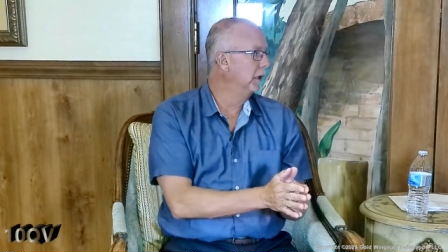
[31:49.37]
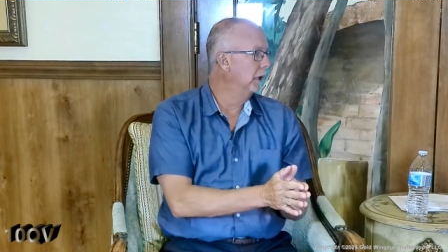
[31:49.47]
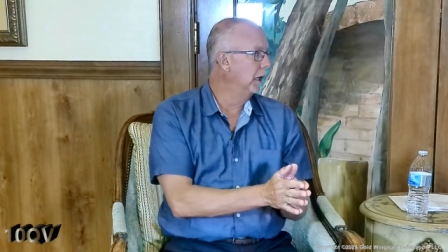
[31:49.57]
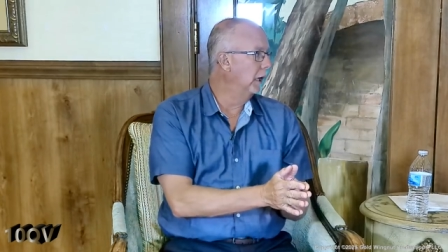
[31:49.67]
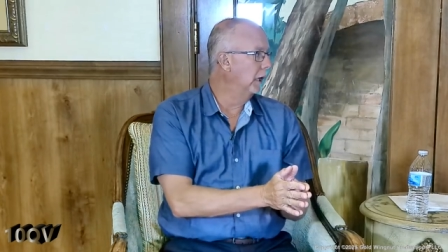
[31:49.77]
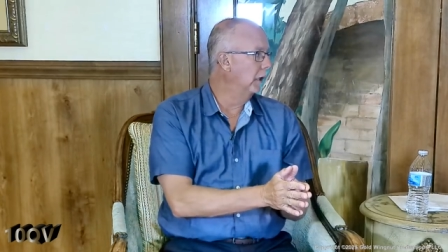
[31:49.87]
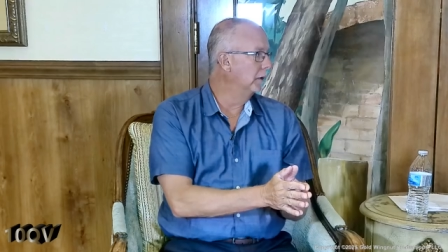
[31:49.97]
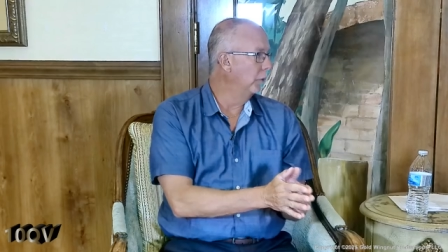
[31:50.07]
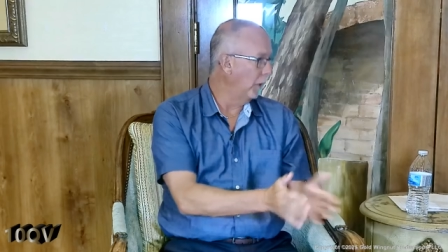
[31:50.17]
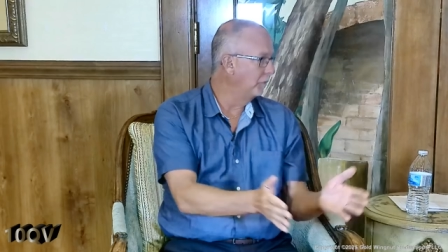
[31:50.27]

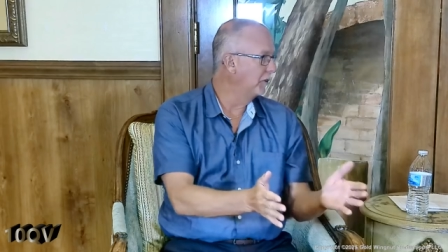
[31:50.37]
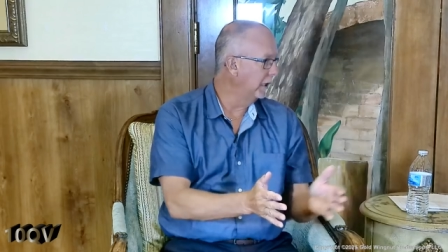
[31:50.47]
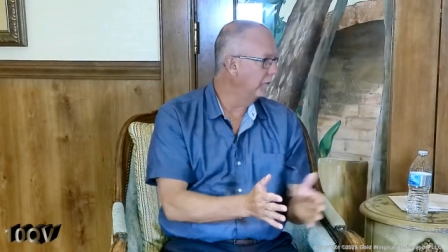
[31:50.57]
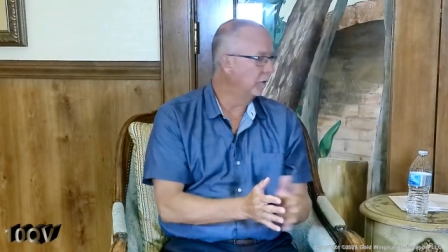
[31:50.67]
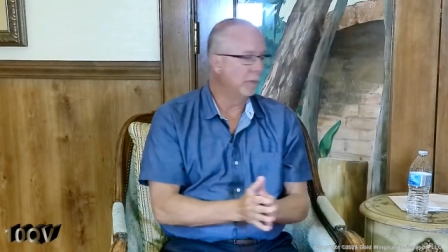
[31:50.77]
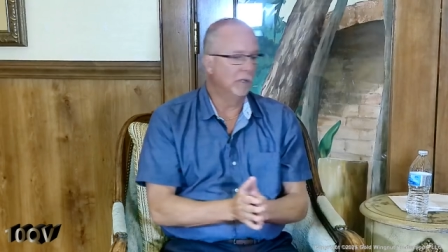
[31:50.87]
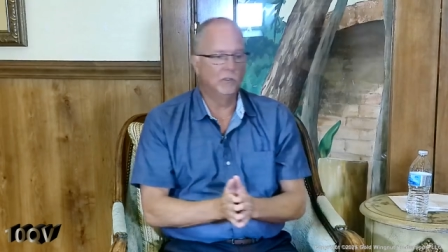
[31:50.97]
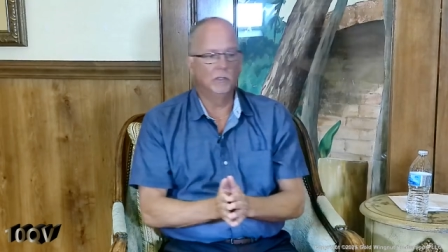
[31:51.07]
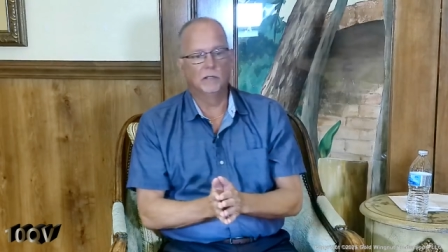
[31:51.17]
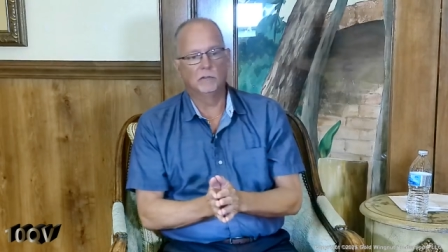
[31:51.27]
the website
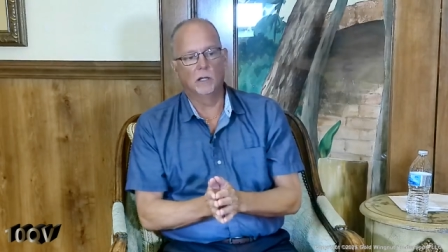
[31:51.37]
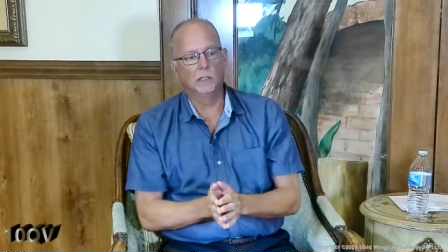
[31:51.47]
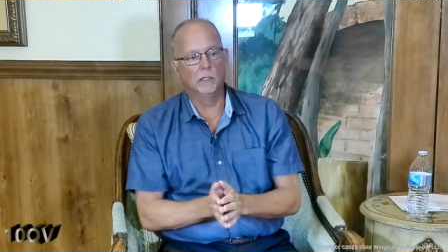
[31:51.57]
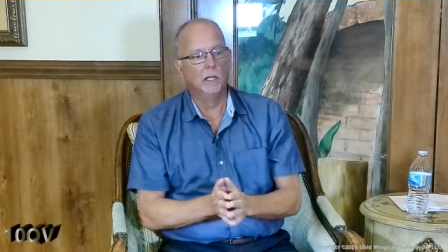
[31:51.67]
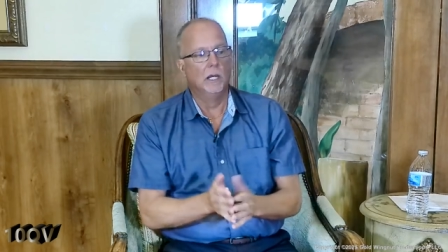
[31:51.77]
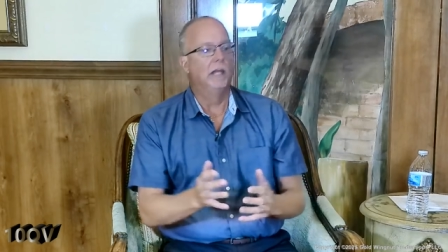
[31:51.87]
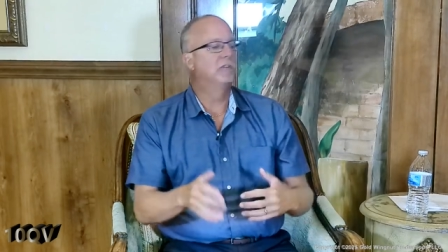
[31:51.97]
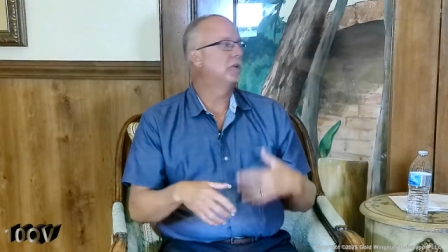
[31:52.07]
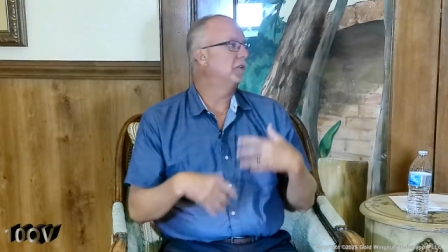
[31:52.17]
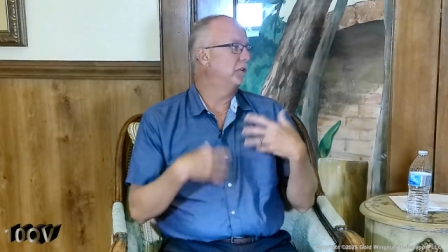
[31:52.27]
information that's on there, it
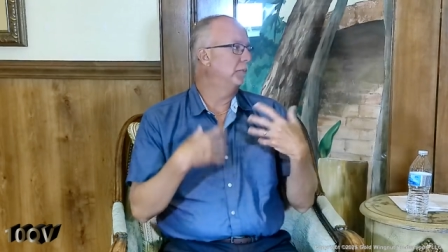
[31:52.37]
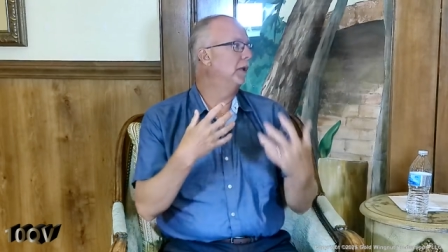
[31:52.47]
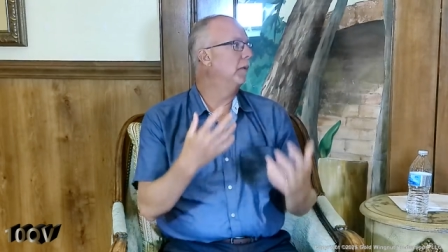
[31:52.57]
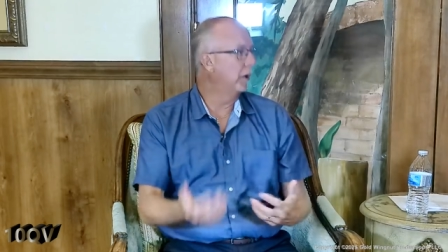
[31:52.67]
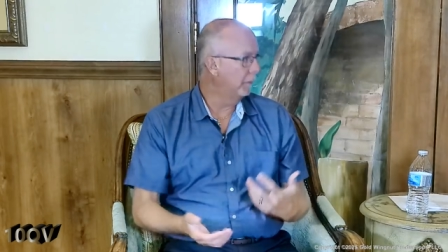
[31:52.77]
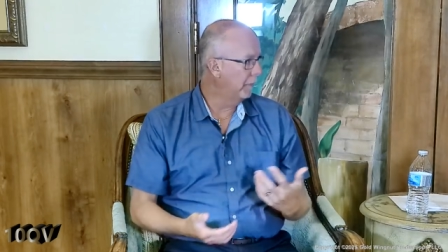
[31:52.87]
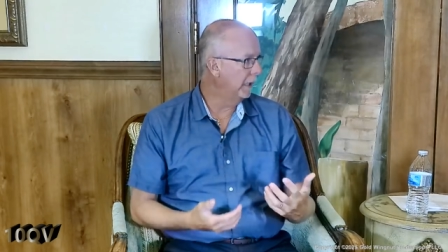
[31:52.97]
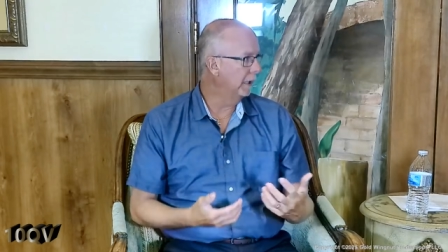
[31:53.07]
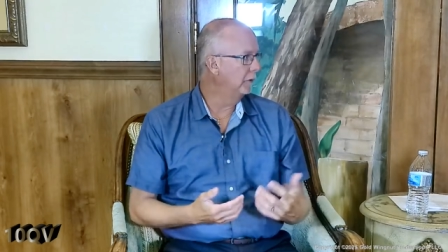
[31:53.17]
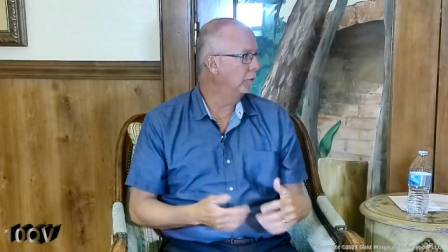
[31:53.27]
starts to become automatic.